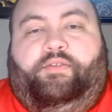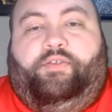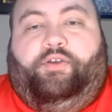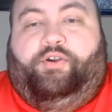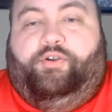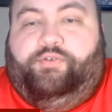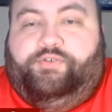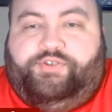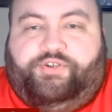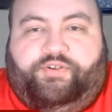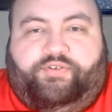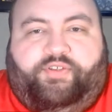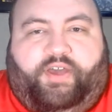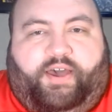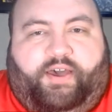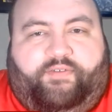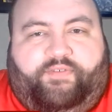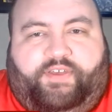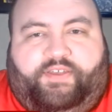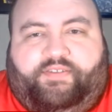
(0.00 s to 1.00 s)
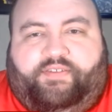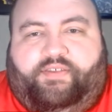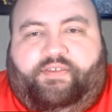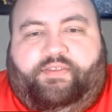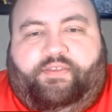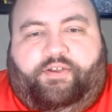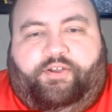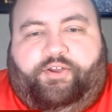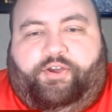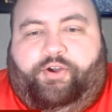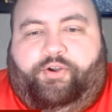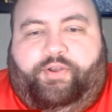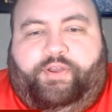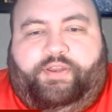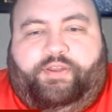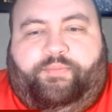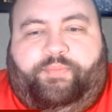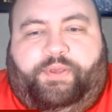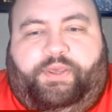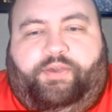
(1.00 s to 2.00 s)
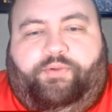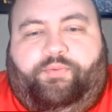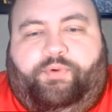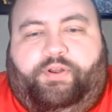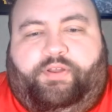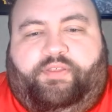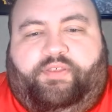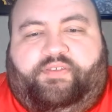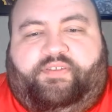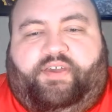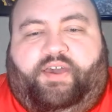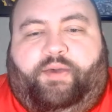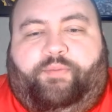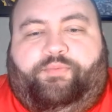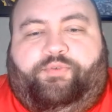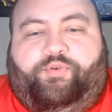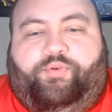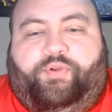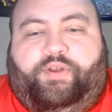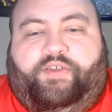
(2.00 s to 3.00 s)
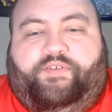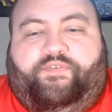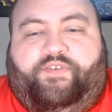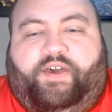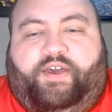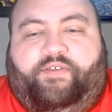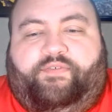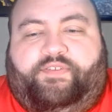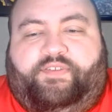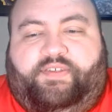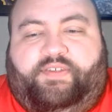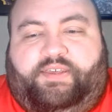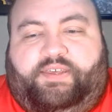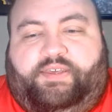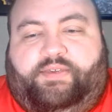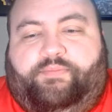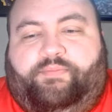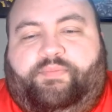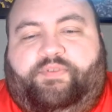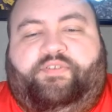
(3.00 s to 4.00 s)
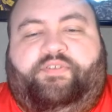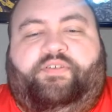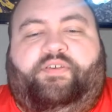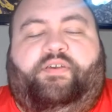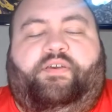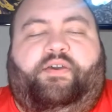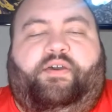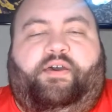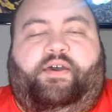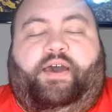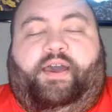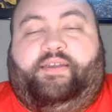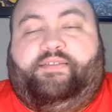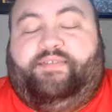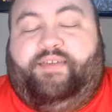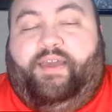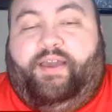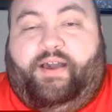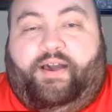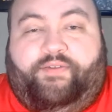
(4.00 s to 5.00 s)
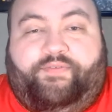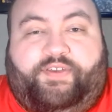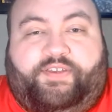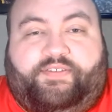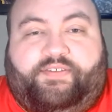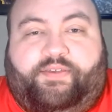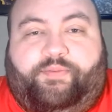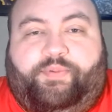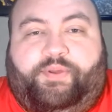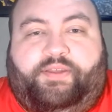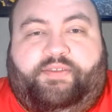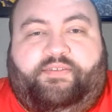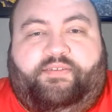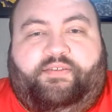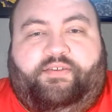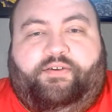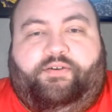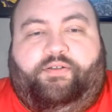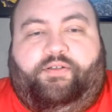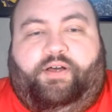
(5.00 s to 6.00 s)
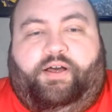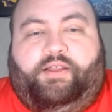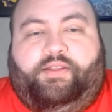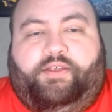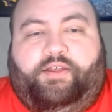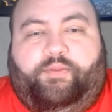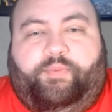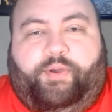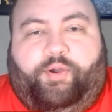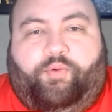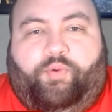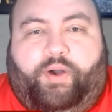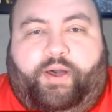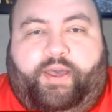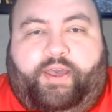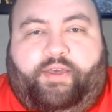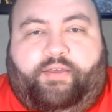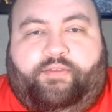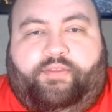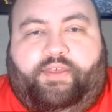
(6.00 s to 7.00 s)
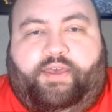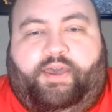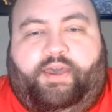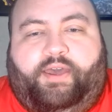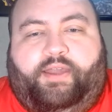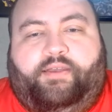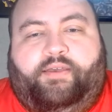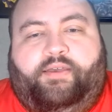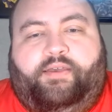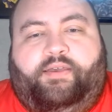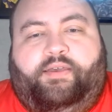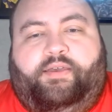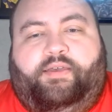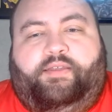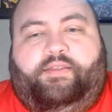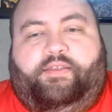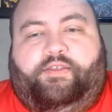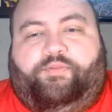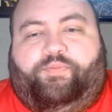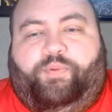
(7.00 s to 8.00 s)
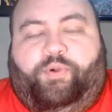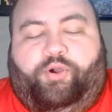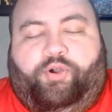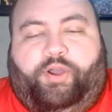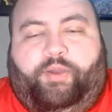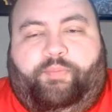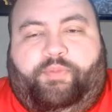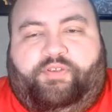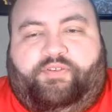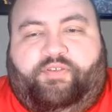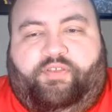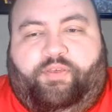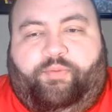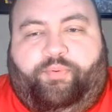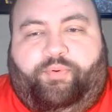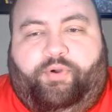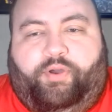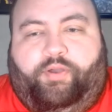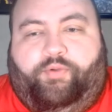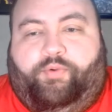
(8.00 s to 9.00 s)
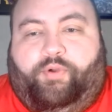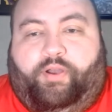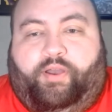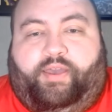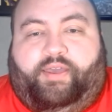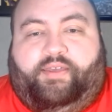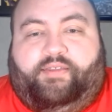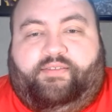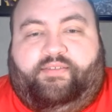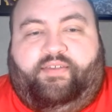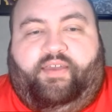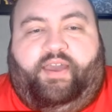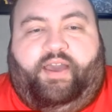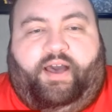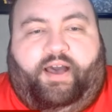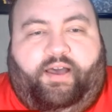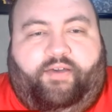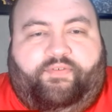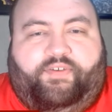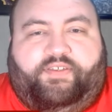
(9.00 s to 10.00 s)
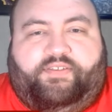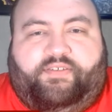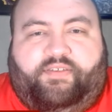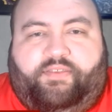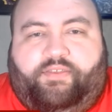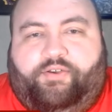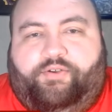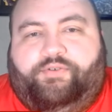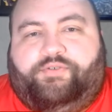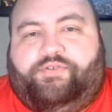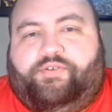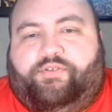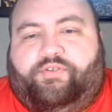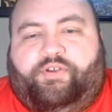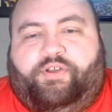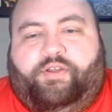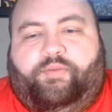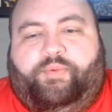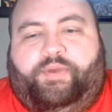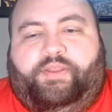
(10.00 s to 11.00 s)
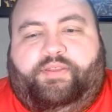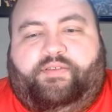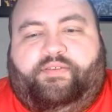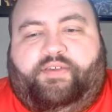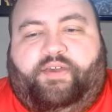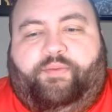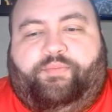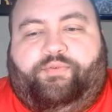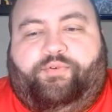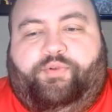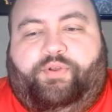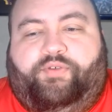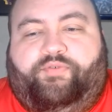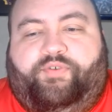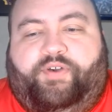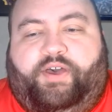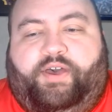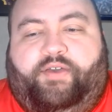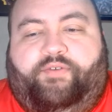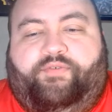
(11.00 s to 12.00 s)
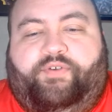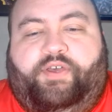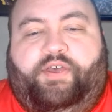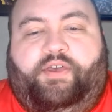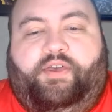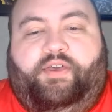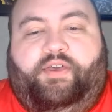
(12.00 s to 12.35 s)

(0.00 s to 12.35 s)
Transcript: the Hoosiers, obviously, they're going to be one of the top 25 teams. Uh, I say obviously, but it's still a little bit wild that this program is to the point where I can say, obviously, the Hoosiers are going to be in the top 25.